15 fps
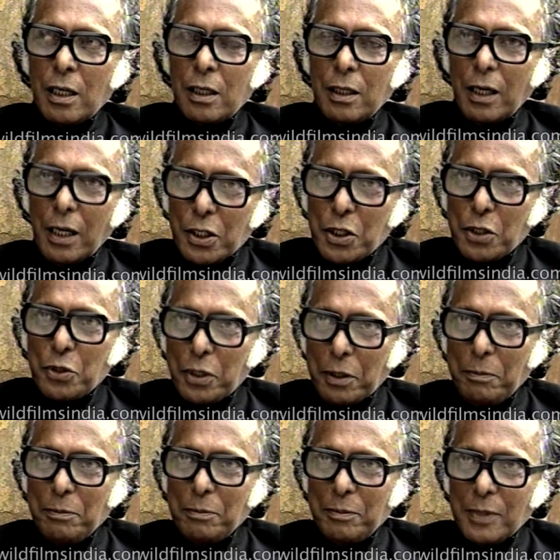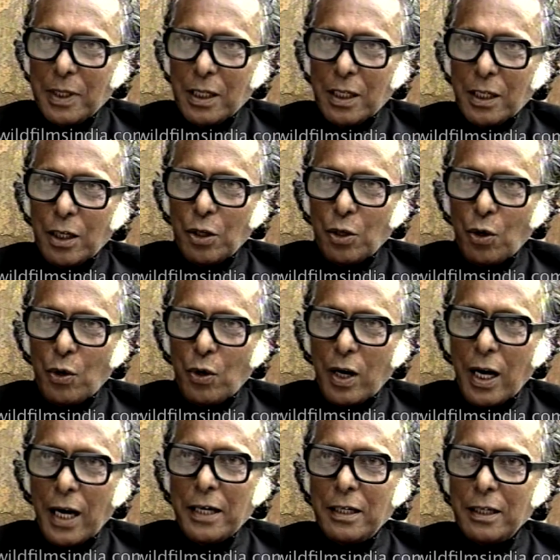relationship you know
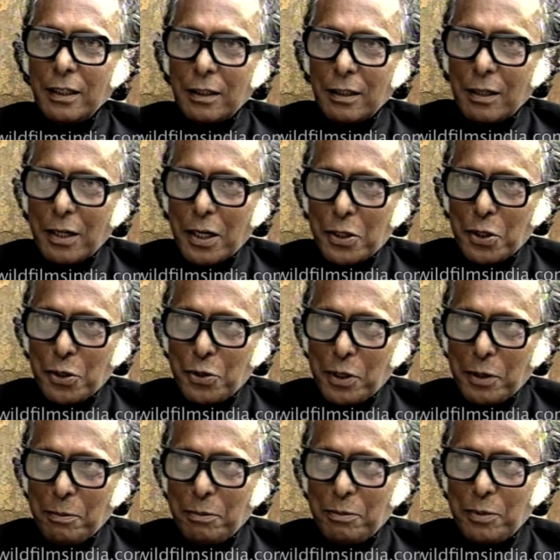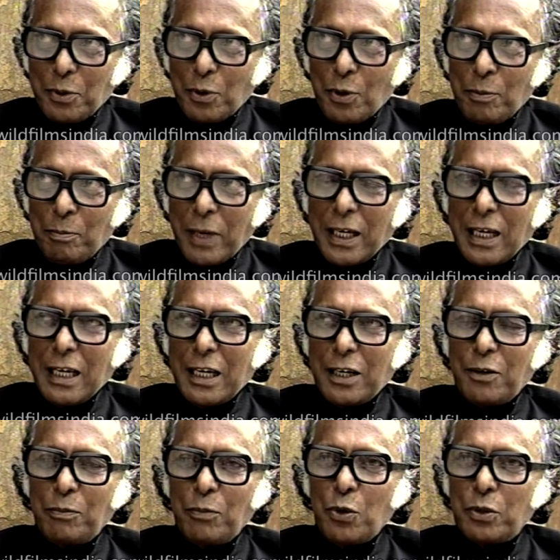heightening the relationship you know making
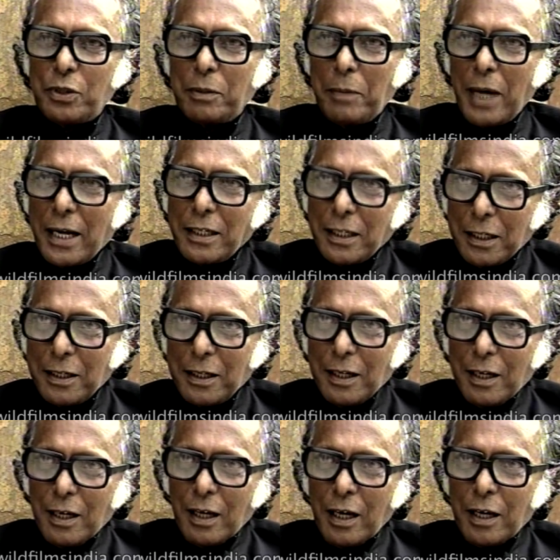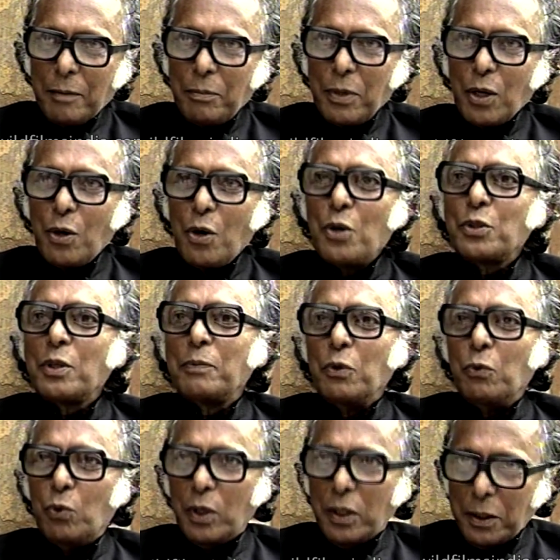it more dramatic and because of the
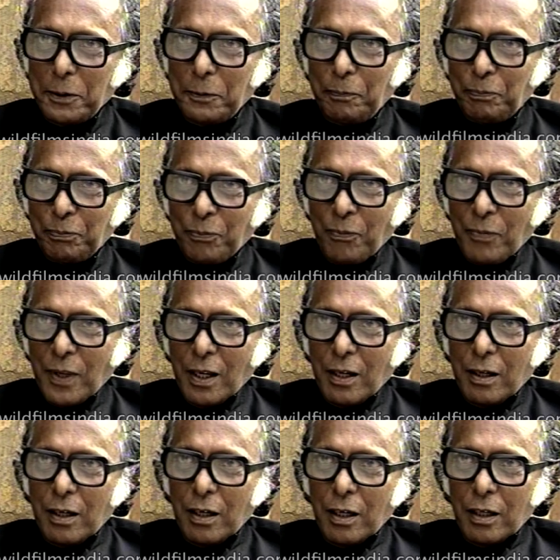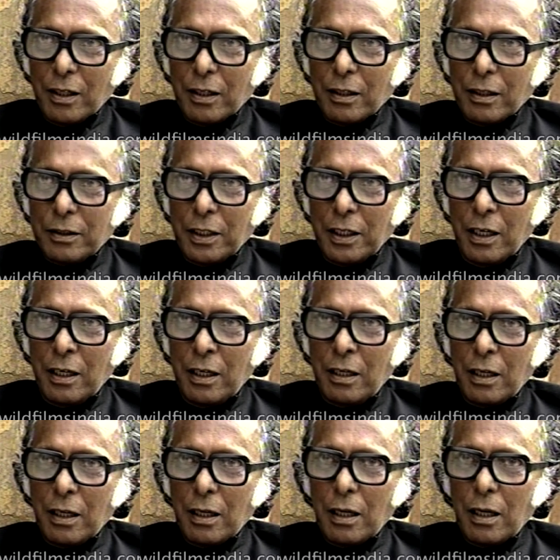war the
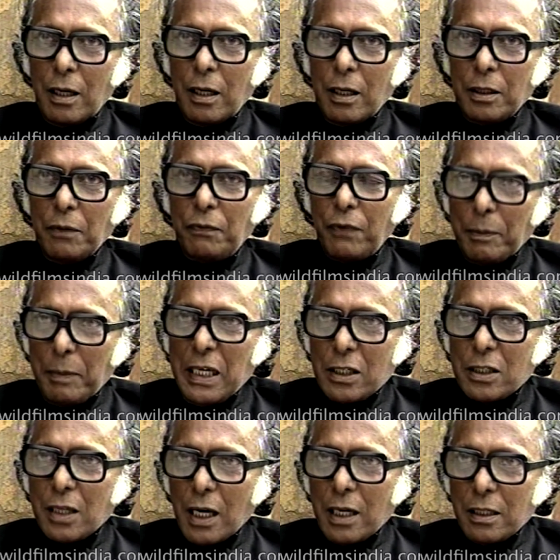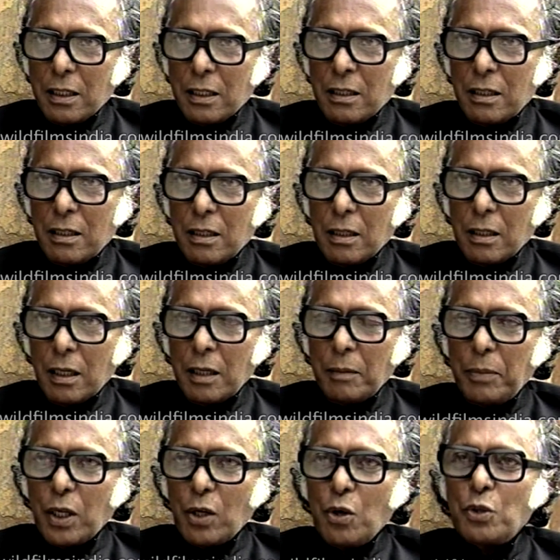the famine started and
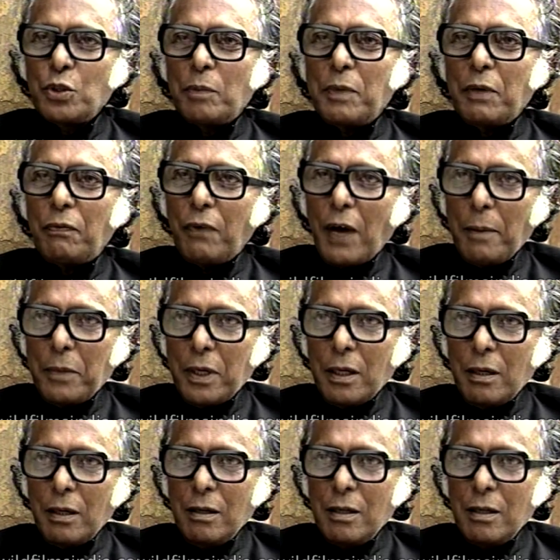because of the famine